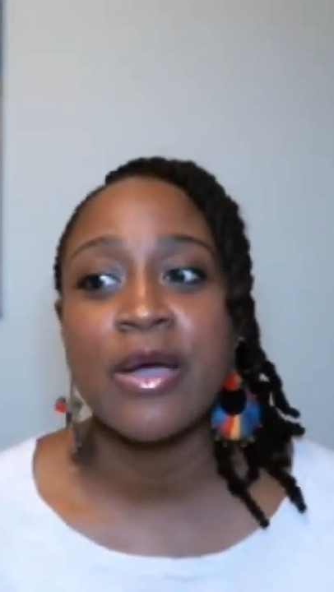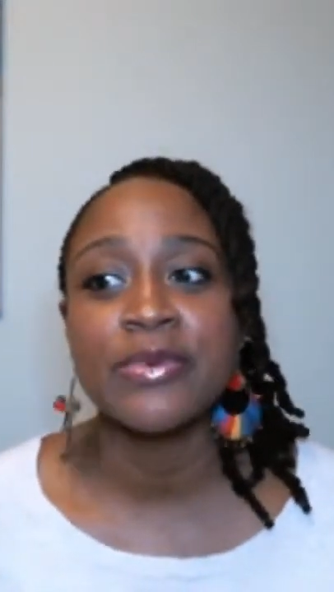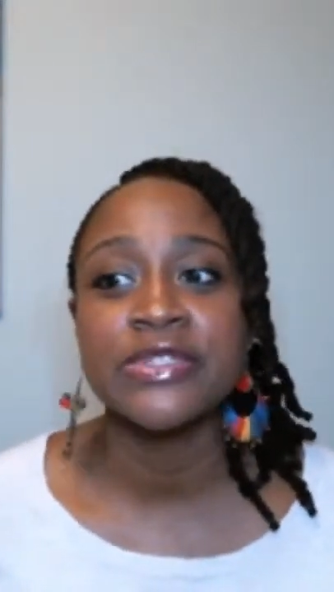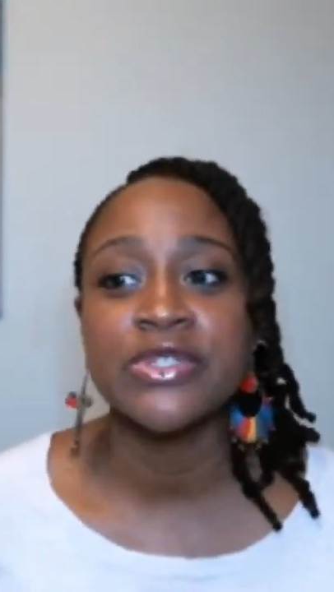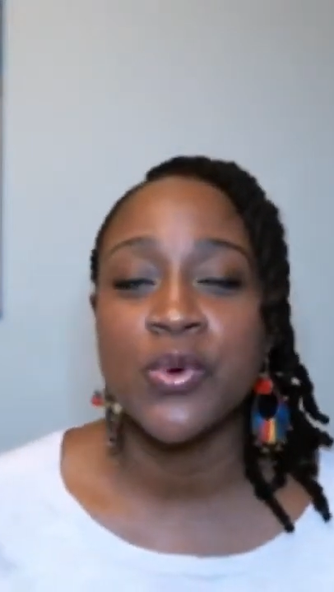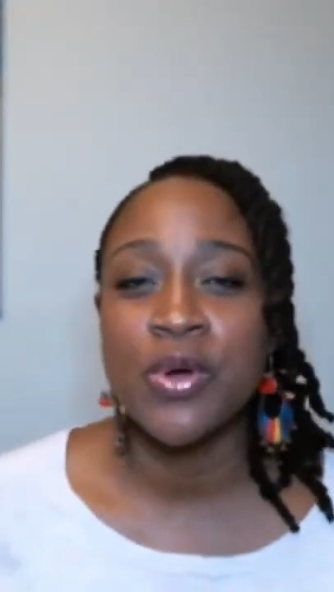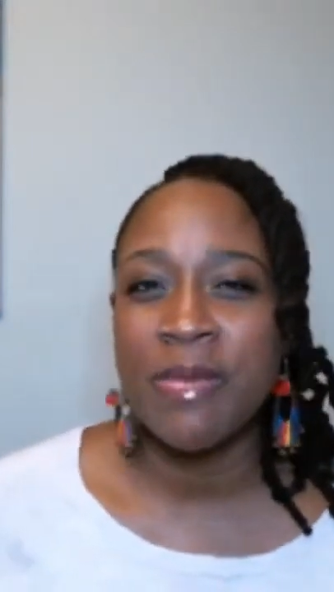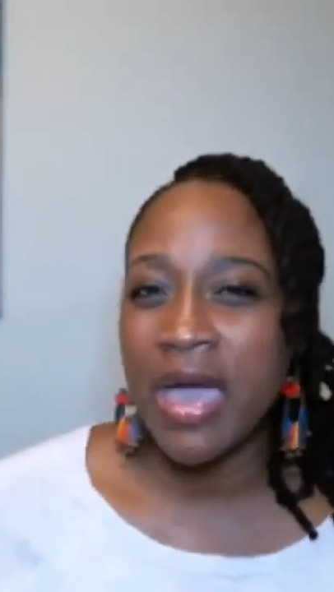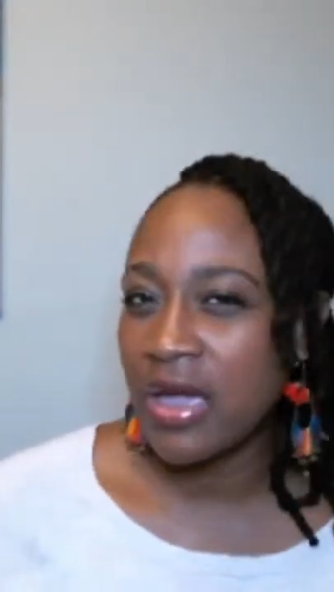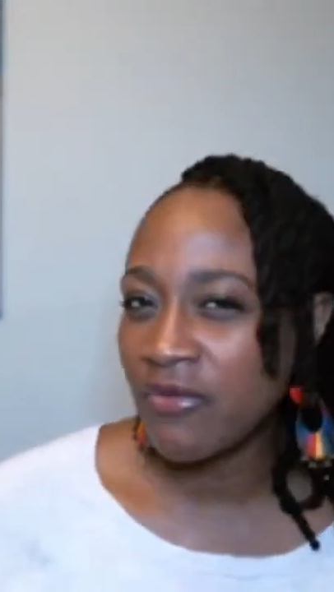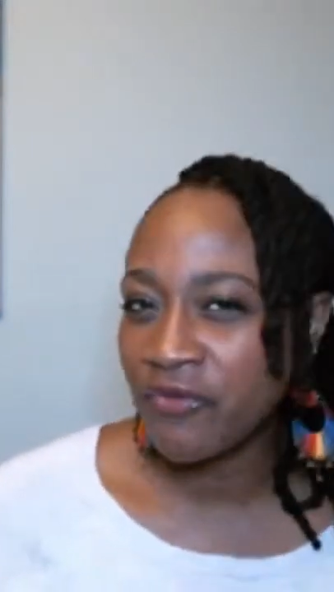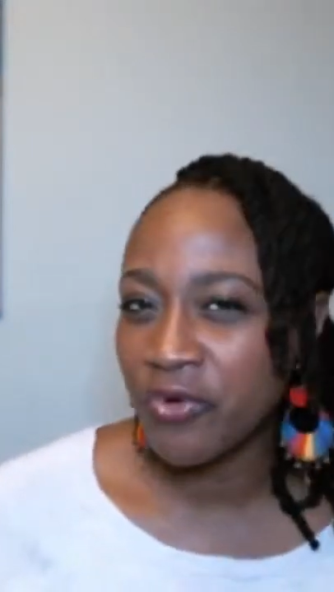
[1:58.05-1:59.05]
I was going
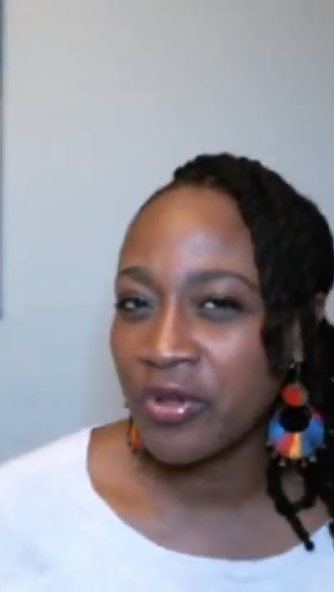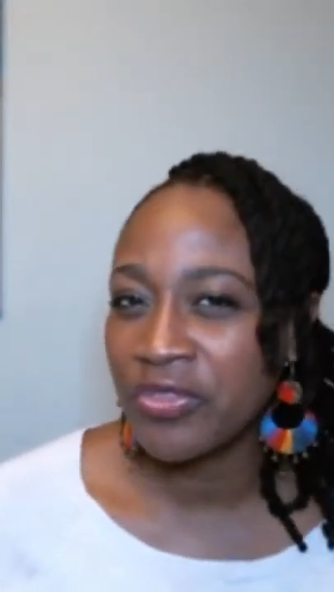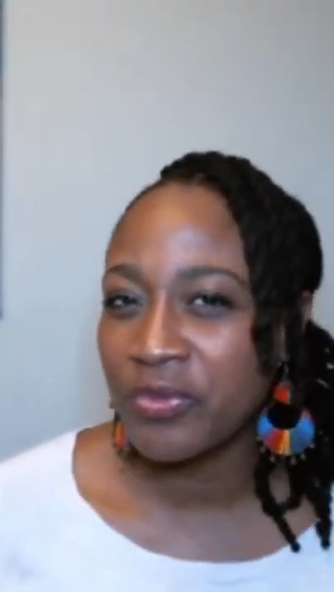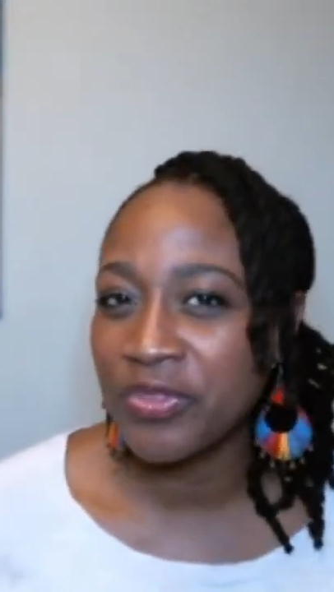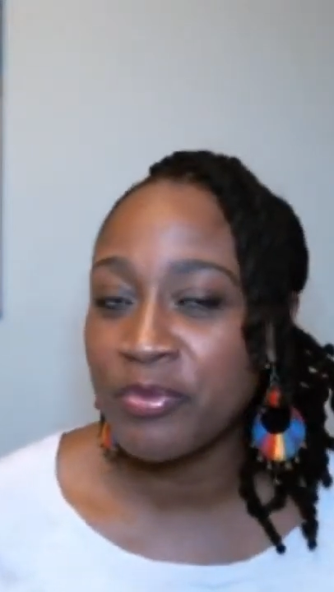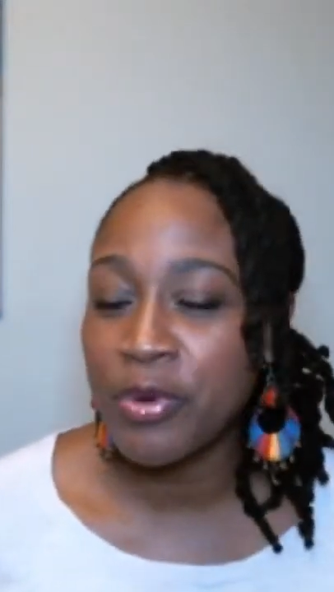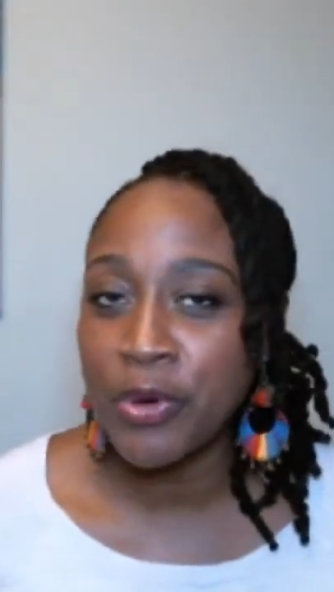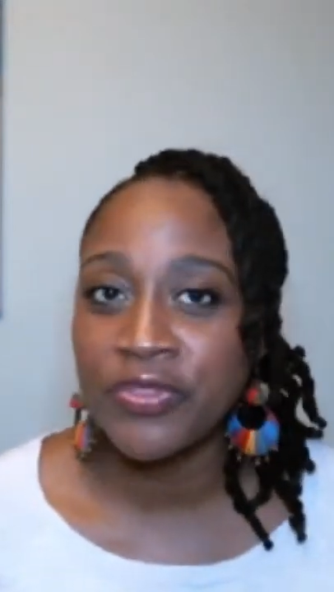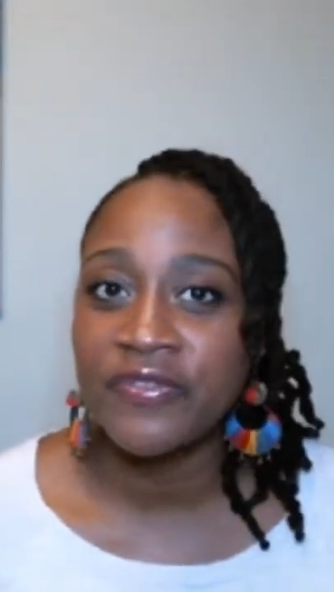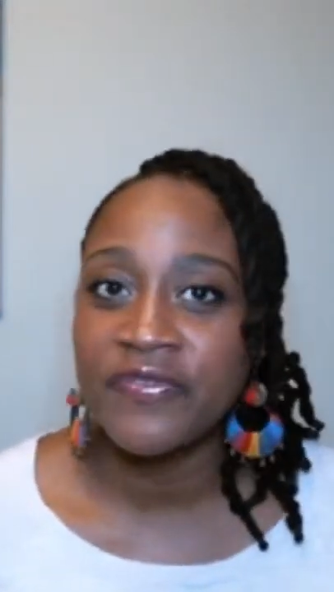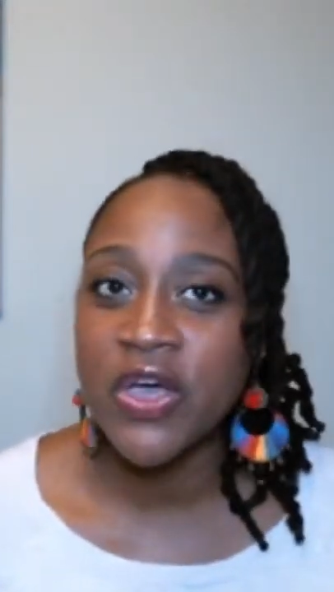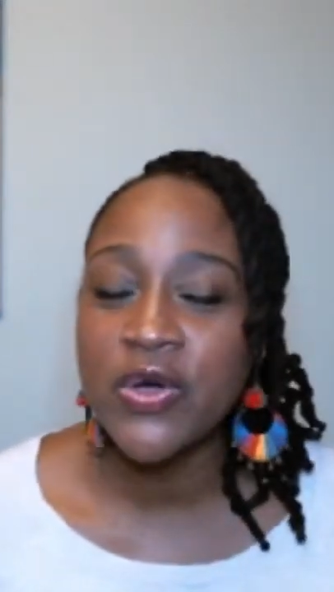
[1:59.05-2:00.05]
back and forth with
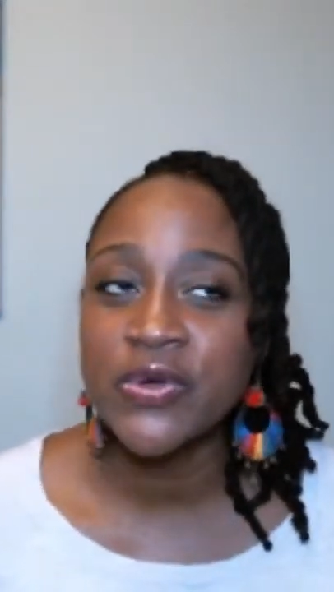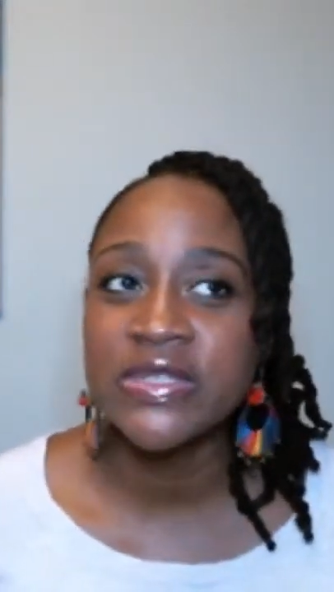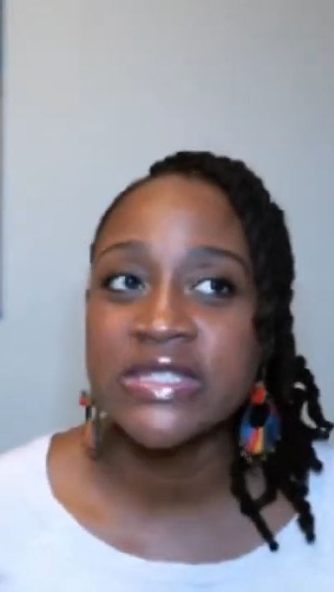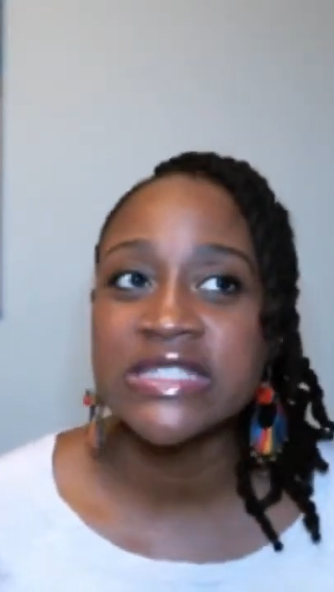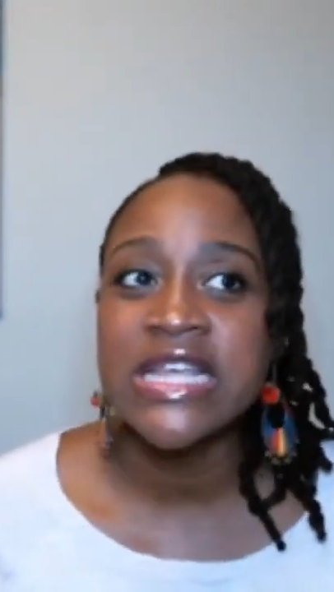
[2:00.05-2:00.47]
both of those.